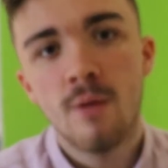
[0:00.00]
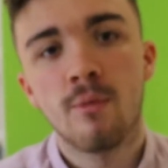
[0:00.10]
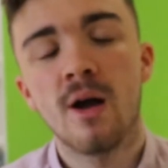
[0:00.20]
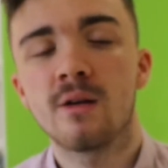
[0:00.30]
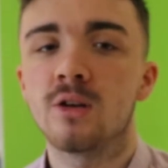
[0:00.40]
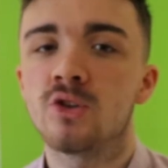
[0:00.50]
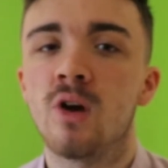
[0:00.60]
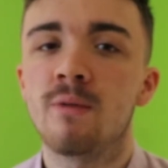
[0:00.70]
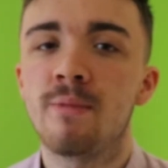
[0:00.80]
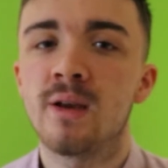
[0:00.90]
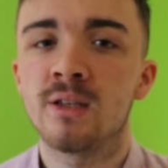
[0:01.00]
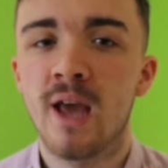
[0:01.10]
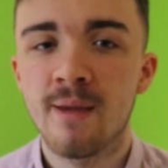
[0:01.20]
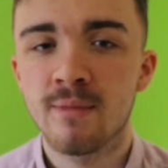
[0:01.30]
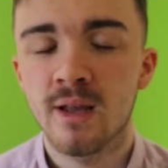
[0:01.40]
But I'm going to try my best to
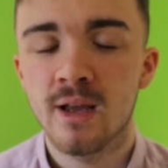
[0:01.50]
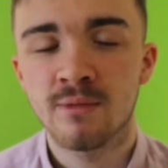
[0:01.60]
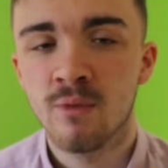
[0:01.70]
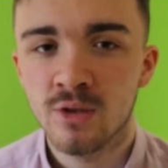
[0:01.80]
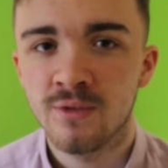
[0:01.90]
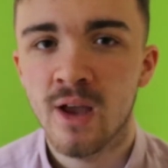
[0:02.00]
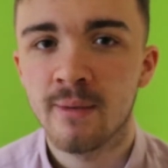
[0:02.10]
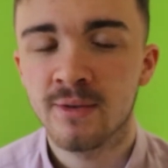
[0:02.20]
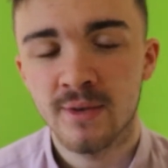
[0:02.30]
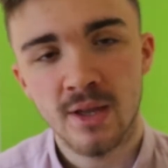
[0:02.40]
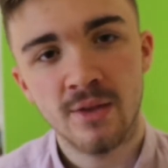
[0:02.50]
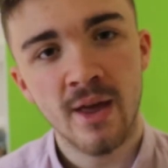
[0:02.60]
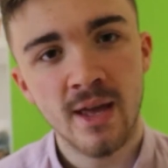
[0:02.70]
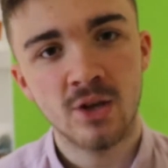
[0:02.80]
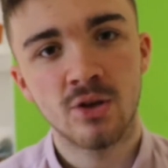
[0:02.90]
emulate as much of the atmosphere that
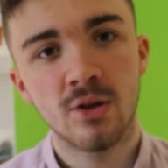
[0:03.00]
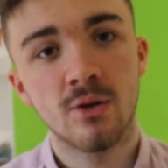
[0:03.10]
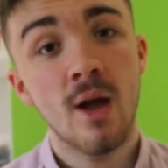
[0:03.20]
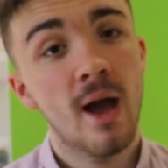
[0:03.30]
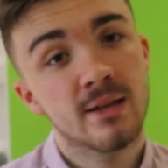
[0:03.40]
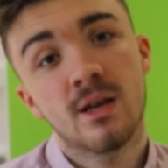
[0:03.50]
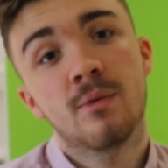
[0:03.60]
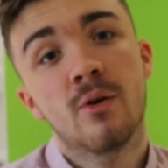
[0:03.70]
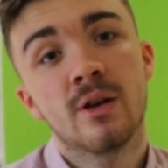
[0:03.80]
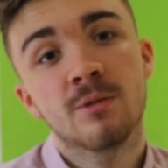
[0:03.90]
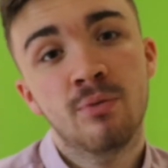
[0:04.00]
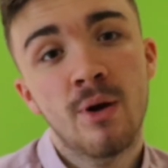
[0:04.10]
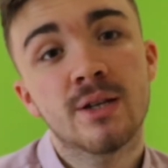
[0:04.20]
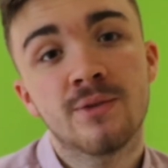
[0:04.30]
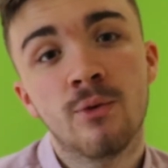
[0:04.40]
they can do, as I'm going as
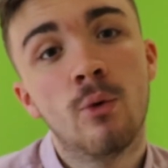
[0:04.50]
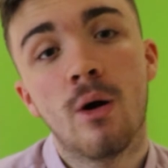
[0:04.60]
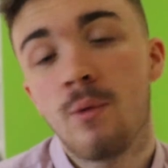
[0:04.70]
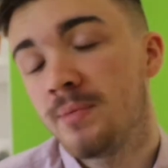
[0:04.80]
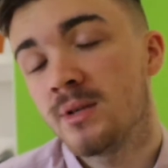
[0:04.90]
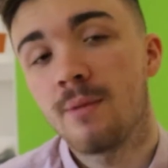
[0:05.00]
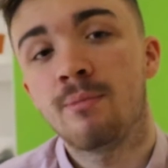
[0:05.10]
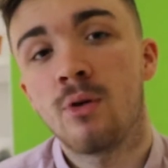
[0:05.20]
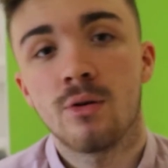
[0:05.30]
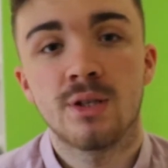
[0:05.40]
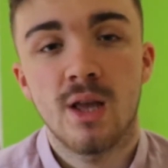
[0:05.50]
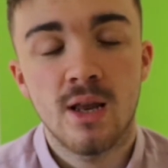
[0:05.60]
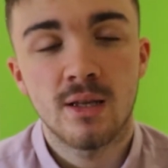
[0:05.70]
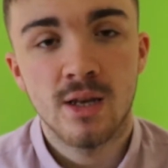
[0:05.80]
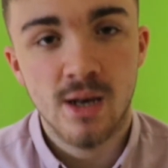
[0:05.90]
press for a website, Prost
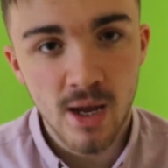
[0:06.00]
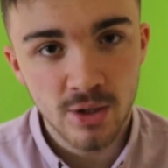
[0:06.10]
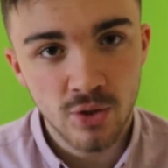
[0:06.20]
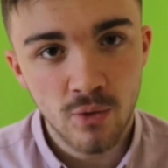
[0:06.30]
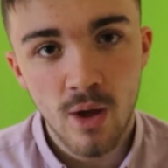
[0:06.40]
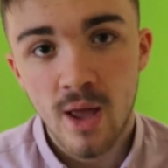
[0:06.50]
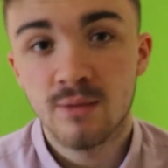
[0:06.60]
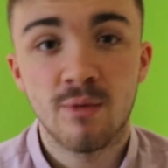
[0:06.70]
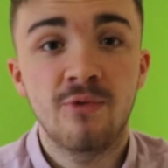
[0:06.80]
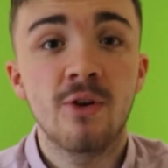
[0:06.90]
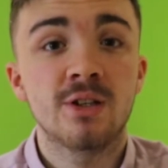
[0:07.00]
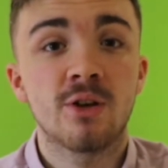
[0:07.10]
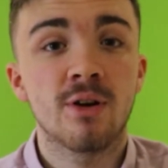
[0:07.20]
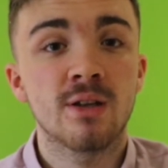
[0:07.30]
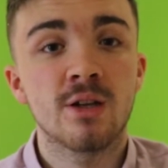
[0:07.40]
International. It's my first
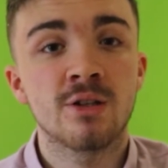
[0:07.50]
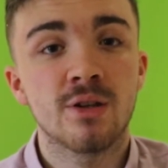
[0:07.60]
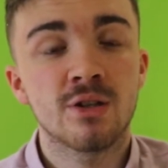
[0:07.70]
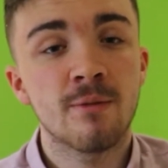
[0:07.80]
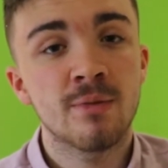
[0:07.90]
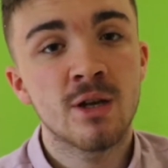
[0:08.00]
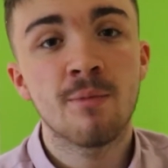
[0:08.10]
accreditation in the Championship.